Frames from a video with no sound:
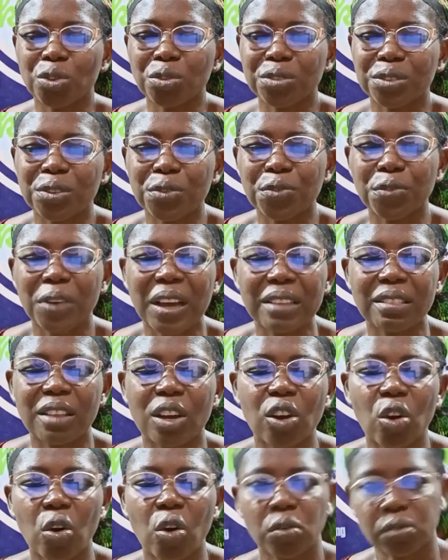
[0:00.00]
justify the
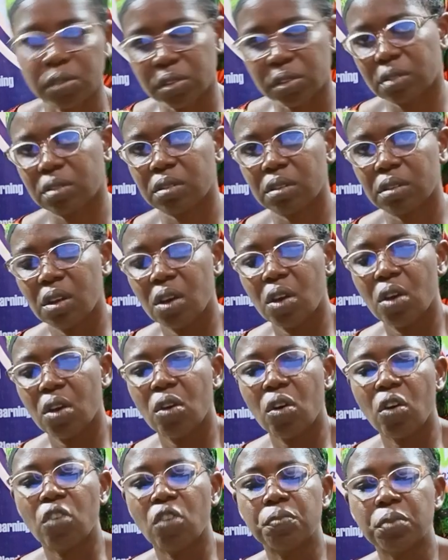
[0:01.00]
cost
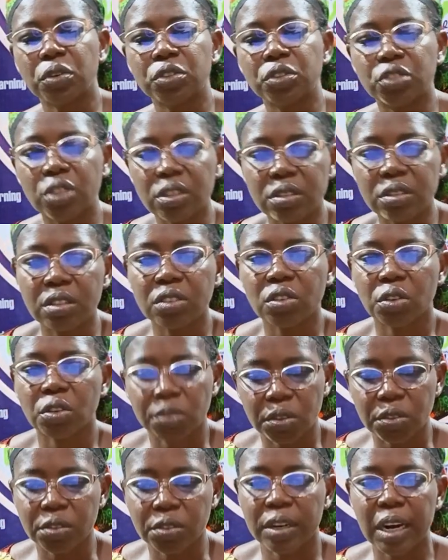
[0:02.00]
of purchasing or
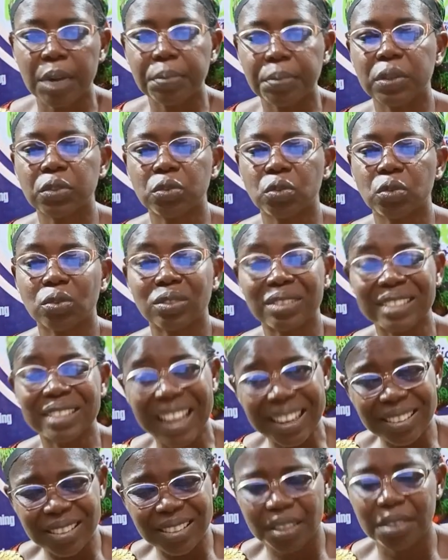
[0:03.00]
subscribing to
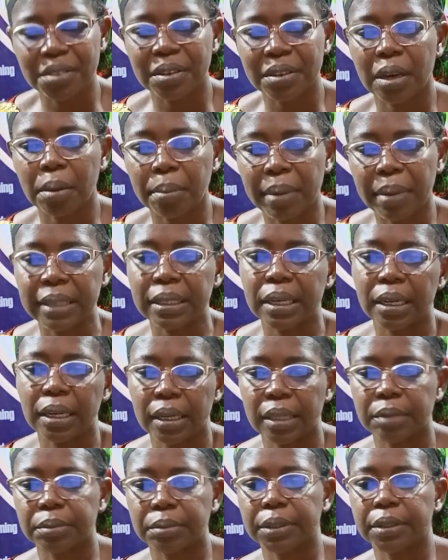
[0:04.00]
that cereal by that
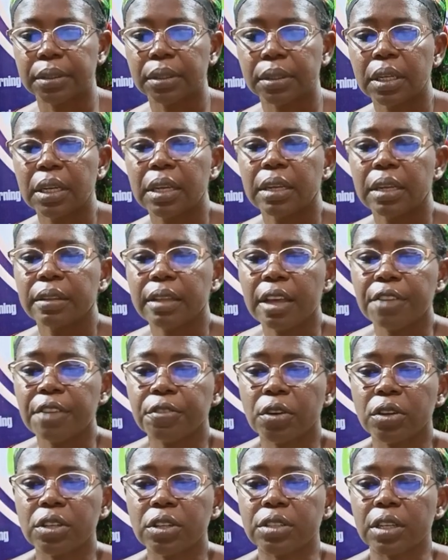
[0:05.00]
library.
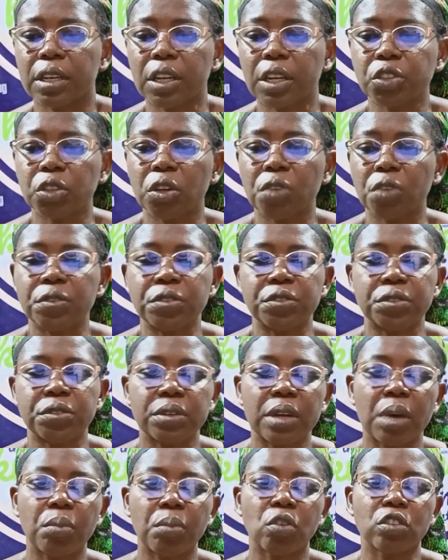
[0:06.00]
Therefore, the selection of a
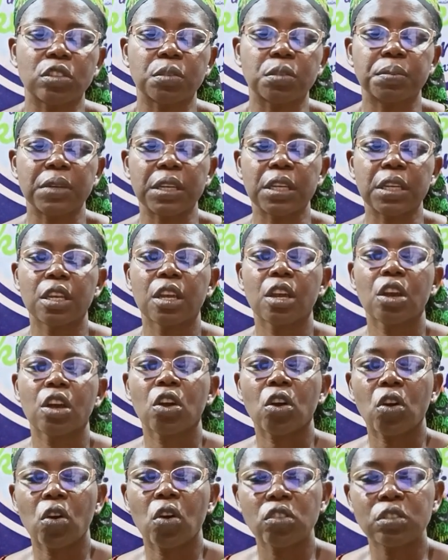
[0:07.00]
cereal must be
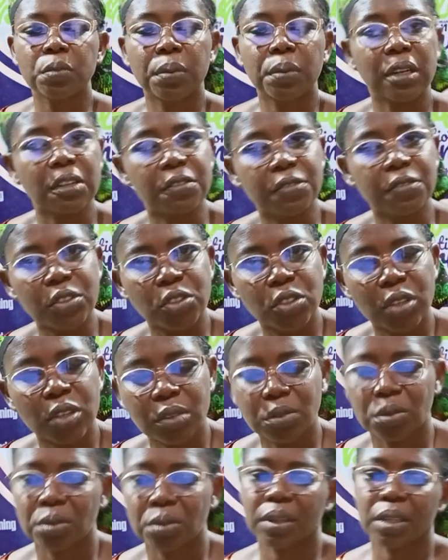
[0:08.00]
cost beneficial
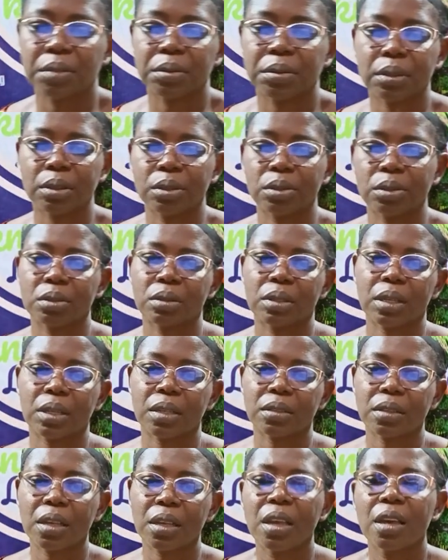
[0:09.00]
to library users,